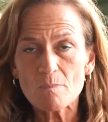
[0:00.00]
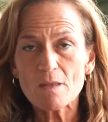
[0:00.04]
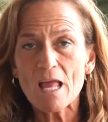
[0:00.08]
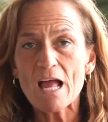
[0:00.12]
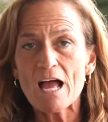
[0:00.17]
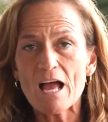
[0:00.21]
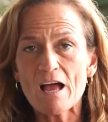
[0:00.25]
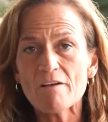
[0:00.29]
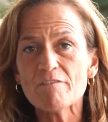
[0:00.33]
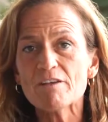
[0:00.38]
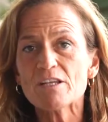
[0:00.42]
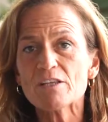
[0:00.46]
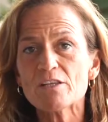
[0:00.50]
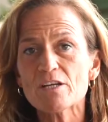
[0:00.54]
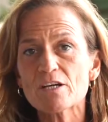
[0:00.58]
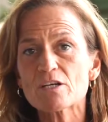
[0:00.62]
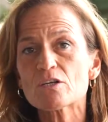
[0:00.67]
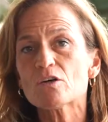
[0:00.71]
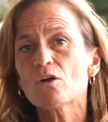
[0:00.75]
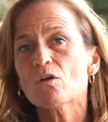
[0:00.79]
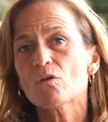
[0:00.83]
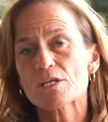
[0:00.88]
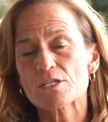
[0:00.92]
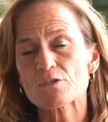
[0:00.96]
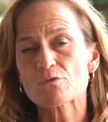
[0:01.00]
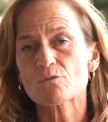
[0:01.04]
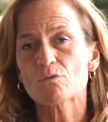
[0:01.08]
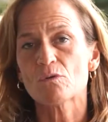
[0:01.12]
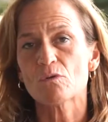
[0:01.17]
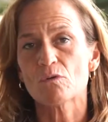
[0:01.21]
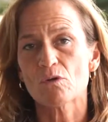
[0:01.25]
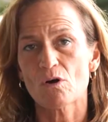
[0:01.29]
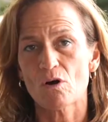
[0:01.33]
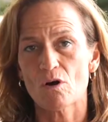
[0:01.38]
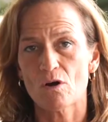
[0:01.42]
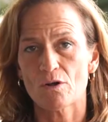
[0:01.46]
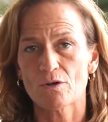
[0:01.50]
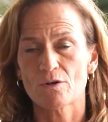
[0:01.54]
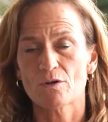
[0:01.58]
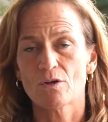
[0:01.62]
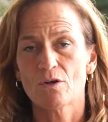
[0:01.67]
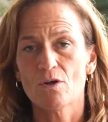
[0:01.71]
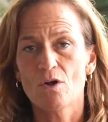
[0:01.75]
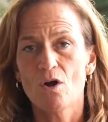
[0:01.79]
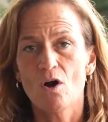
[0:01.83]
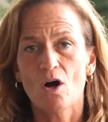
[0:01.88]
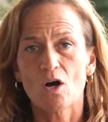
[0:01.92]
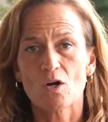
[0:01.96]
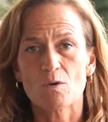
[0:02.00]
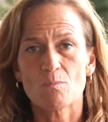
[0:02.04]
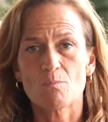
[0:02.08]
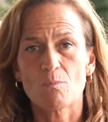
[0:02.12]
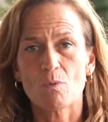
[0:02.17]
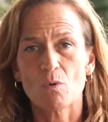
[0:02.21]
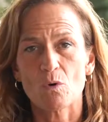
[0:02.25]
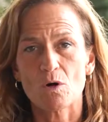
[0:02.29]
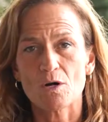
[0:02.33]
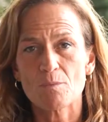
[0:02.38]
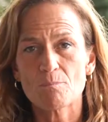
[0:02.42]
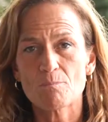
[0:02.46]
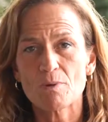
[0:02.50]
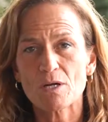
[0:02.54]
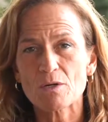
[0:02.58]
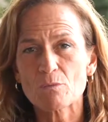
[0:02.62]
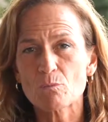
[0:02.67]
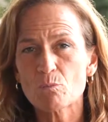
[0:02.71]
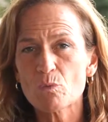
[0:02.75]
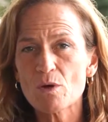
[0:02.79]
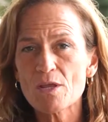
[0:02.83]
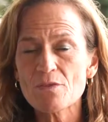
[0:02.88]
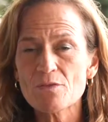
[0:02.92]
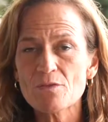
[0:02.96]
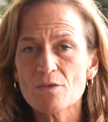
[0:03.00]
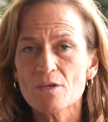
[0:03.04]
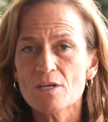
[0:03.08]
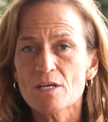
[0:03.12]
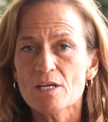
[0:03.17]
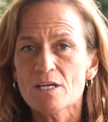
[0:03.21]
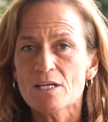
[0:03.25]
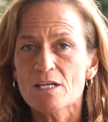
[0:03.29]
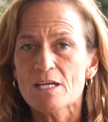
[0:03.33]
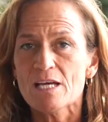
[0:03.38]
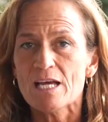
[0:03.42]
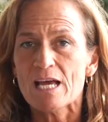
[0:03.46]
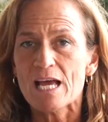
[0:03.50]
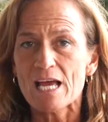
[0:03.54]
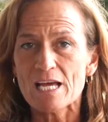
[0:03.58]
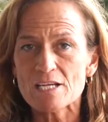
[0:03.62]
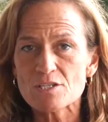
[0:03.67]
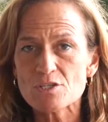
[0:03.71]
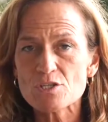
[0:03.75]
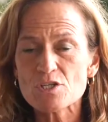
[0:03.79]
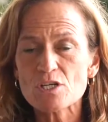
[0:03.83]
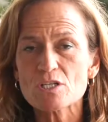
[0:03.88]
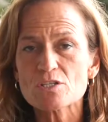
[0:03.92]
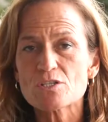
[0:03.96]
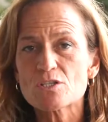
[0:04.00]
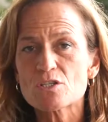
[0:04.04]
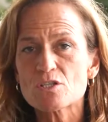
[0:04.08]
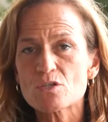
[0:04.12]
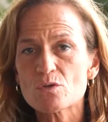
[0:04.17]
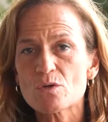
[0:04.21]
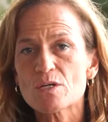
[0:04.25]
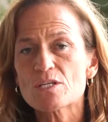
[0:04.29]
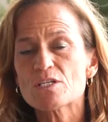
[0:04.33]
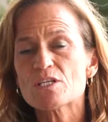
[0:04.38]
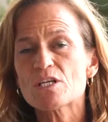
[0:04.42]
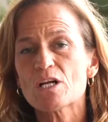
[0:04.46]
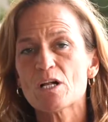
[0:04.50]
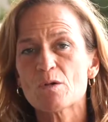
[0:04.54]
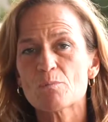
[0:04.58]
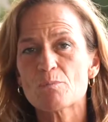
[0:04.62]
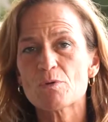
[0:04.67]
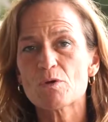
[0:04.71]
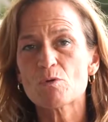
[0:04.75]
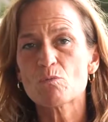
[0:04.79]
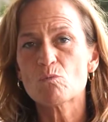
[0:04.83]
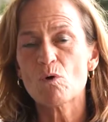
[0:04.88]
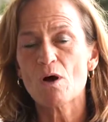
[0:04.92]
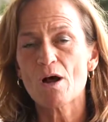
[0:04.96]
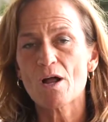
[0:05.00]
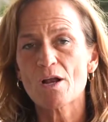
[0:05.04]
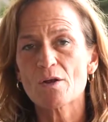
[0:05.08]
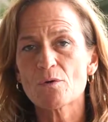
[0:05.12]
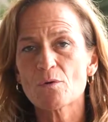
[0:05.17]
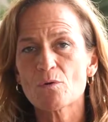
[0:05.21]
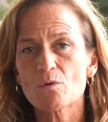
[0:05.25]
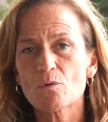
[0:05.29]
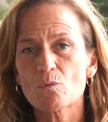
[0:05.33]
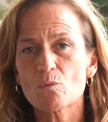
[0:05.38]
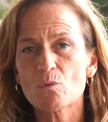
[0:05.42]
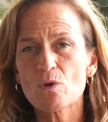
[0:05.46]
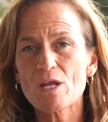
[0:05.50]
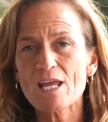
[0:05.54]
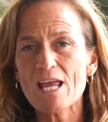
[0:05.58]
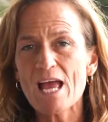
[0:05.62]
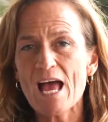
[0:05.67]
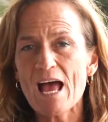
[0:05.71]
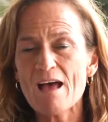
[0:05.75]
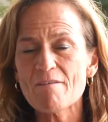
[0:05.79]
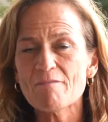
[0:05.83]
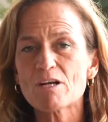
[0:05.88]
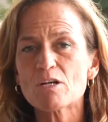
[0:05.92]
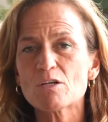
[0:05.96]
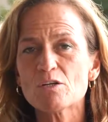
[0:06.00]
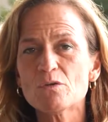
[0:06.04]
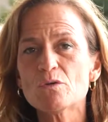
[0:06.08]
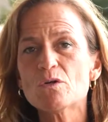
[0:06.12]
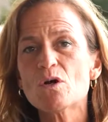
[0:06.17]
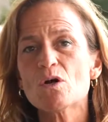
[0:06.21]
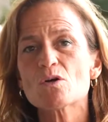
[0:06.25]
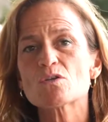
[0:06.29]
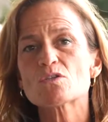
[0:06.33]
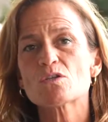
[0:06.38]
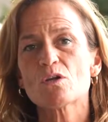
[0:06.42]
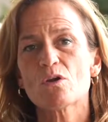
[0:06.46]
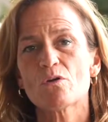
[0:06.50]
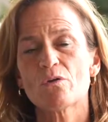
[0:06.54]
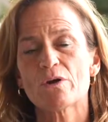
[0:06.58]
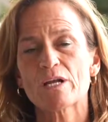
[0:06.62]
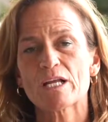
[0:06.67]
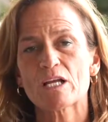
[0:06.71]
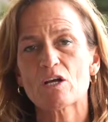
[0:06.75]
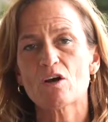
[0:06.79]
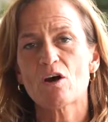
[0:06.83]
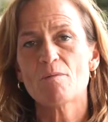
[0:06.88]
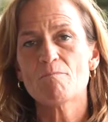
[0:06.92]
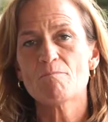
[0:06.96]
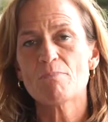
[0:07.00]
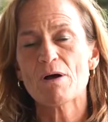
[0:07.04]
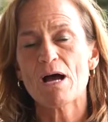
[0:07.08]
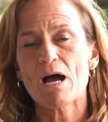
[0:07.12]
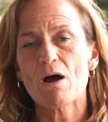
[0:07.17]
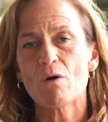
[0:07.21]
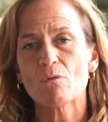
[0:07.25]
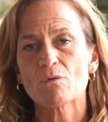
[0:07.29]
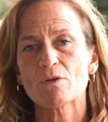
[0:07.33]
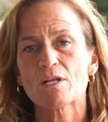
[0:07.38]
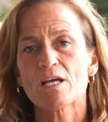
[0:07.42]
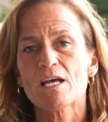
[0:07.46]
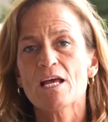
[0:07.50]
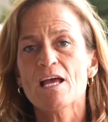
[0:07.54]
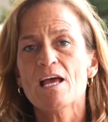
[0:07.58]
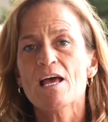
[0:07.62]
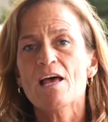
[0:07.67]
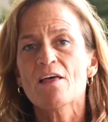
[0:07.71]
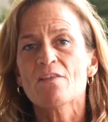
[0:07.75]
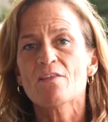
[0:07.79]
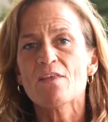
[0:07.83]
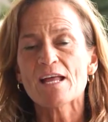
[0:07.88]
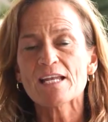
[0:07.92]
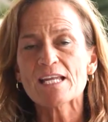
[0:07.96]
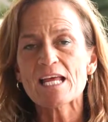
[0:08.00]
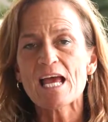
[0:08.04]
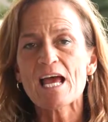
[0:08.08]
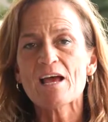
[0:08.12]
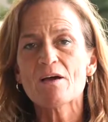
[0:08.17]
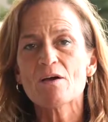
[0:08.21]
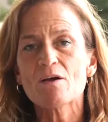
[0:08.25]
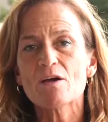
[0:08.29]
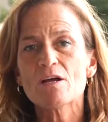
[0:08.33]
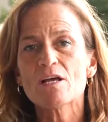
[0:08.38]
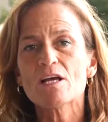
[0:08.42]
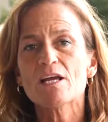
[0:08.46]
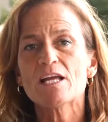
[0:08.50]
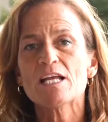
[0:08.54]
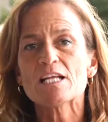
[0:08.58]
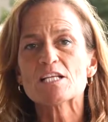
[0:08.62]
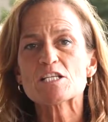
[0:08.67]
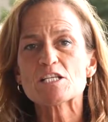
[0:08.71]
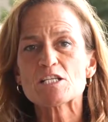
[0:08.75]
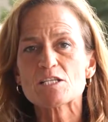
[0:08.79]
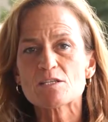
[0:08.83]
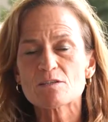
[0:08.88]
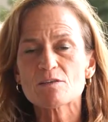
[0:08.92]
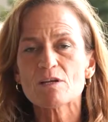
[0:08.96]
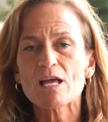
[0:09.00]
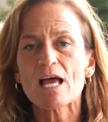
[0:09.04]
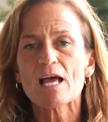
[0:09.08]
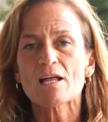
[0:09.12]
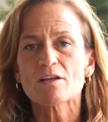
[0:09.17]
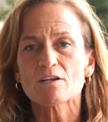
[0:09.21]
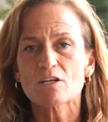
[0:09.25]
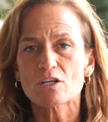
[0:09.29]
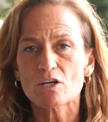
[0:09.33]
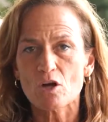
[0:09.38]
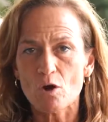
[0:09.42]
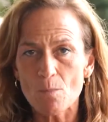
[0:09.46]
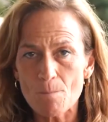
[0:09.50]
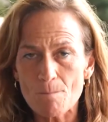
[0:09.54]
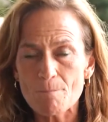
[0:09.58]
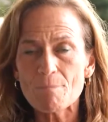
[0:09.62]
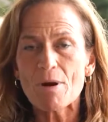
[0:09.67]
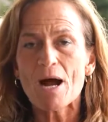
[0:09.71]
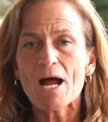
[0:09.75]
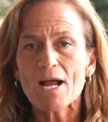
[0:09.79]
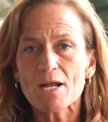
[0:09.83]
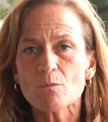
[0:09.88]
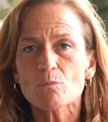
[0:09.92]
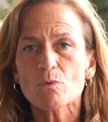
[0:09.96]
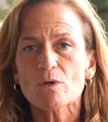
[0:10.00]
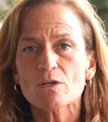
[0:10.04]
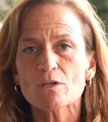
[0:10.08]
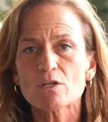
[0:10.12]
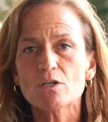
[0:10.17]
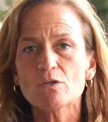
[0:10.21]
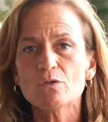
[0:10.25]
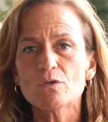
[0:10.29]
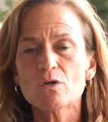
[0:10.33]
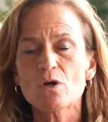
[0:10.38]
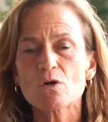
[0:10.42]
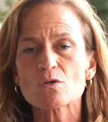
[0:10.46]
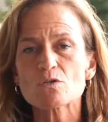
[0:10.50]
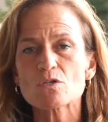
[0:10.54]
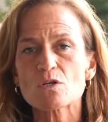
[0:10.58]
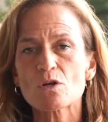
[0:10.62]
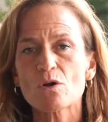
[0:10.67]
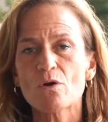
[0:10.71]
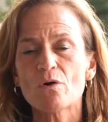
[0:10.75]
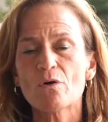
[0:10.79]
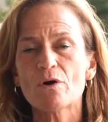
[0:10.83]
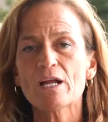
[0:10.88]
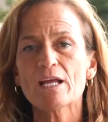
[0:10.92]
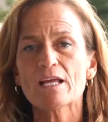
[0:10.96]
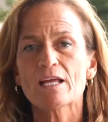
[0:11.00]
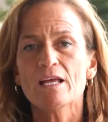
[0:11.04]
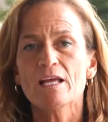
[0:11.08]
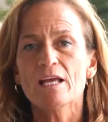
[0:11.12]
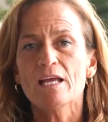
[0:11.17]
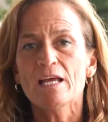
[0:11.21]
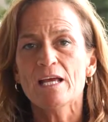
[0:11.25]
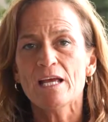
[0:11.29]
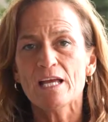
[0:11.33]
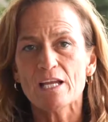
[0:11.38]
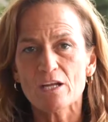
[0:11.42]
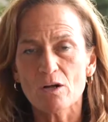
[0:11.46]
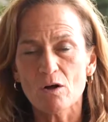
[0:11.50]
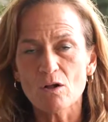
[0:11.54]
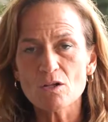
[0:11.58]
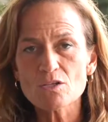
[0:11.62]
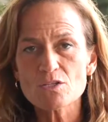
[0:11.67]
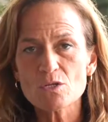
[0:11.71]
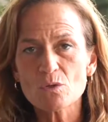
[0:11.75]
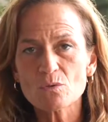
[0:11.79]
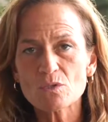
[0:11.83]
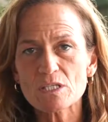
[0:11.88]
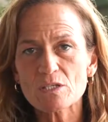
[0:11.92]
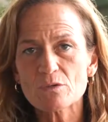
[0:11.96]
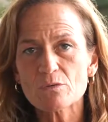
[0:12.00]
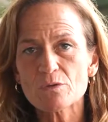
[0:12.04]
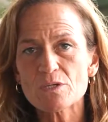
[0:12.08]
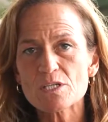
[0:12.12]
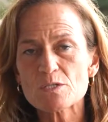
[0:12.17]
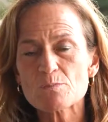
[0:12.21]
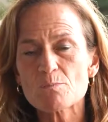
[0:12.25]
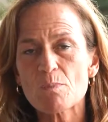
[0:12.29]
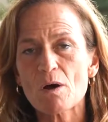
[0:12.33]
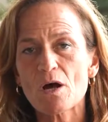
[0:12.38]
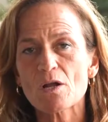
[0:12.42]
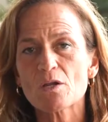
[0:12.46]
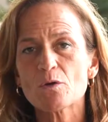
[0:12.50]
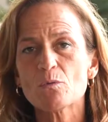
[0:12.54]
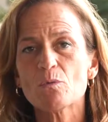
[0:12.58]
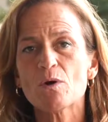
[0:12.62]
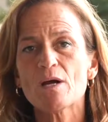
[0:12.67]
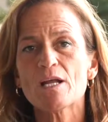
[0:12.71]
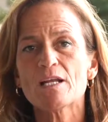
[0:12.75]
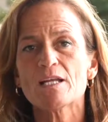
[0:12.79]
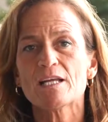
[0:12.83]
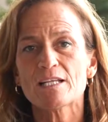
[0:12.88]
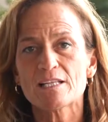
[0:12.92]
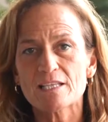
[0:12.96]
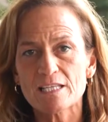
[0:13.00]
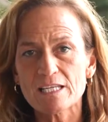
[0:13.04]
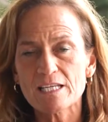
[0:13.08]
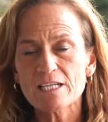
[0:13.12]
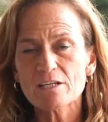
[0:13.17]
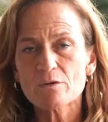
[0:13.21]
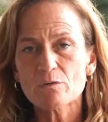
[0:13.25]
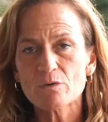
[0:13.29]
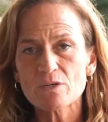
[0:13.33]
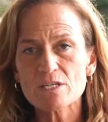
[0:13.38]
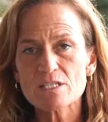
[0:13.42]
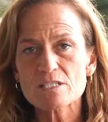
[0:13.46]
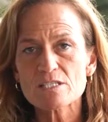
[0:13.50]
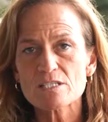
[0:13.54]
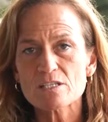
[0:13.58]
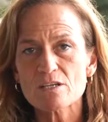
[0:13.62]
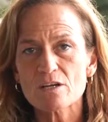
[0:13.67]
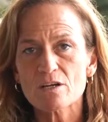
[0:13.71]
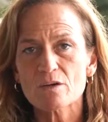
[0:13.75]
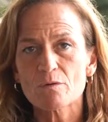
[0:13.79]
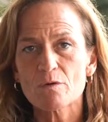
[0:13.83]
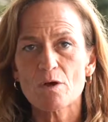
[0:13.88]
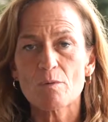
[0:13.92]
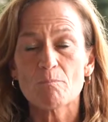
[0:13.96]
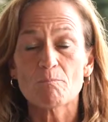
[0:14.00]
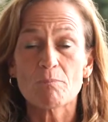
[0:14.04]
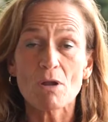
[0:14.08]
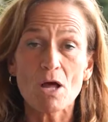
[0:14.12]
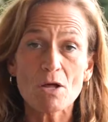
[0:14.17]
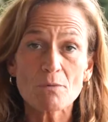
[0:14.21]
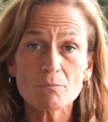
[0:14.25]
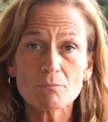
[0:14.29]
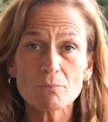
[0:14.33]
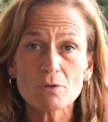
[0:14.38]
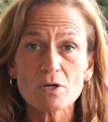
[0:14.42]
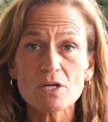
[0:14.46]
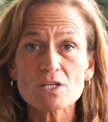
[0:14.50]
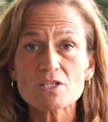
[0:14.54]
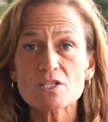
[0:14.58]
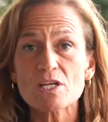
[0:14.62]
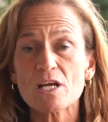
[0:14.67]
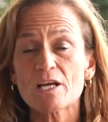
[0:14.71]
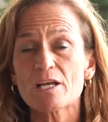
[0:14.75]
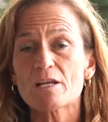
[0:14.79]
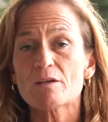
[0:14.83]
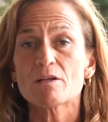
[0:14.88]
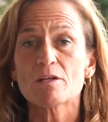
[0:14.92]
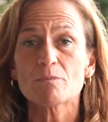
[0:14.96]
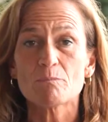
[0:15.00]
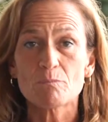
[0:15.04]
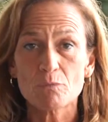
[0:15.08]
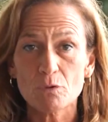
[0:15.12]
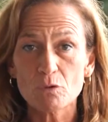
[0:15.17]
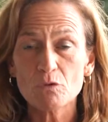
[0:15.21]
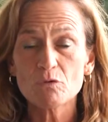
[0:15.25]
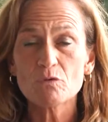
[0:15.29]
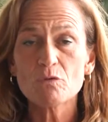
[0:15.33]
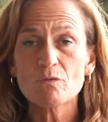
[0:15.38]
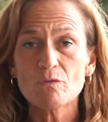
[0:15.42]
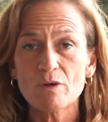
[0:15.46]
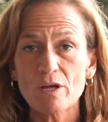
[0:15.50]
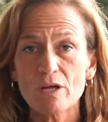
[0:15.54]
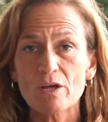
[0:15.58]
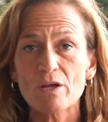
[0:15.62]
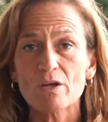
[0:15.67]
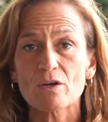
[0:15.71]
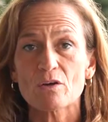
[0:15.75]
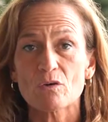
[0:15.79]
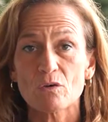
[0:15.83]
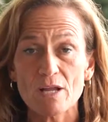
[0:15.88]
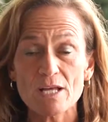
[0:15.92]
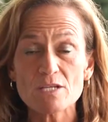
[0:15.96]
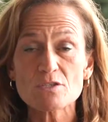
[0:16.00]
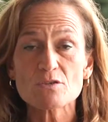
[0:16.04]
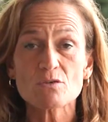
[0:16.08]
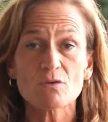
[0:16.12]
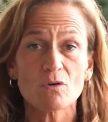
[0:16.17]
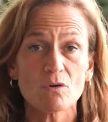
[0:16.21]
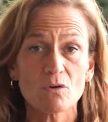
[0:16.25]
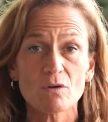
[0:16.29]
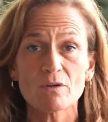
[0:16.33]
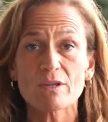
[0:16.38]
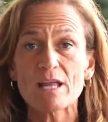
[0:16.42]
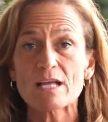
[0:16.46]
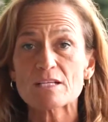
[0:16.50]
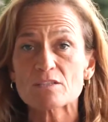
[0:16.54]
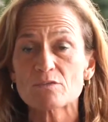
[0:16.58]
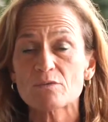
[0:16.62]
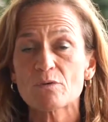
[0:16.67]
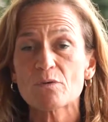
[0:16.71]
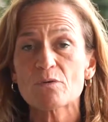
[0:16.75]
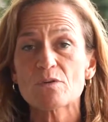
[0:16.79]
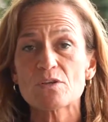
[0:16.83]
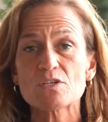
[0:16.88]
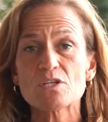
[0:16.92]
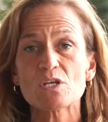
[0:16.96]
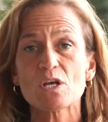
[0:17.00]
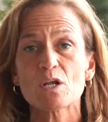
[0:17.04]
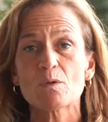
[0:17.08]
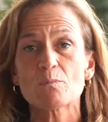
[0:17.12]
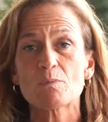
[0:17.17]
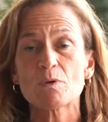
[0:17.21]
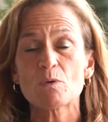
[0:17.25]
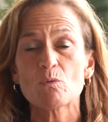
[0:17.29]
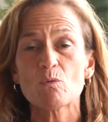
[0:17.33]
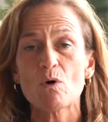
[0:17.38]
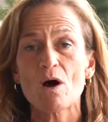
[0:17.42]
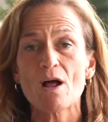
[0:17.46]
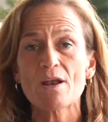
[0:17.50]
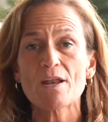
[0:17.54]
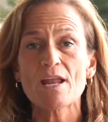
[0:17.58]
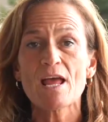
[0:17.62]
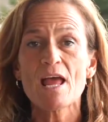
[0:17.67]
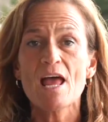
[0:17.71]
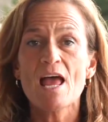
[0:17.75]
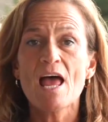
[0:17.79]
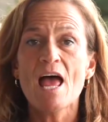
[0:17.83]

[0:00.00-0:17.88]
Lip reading: having their cholesterol on board. But with SGLT2 and GLP-1, we have a glucose-lowering compound that combined with glucose lowering, it also decreased body weight, it decreased the blood pressure, it improved cholesterol, that's for the GLP-1.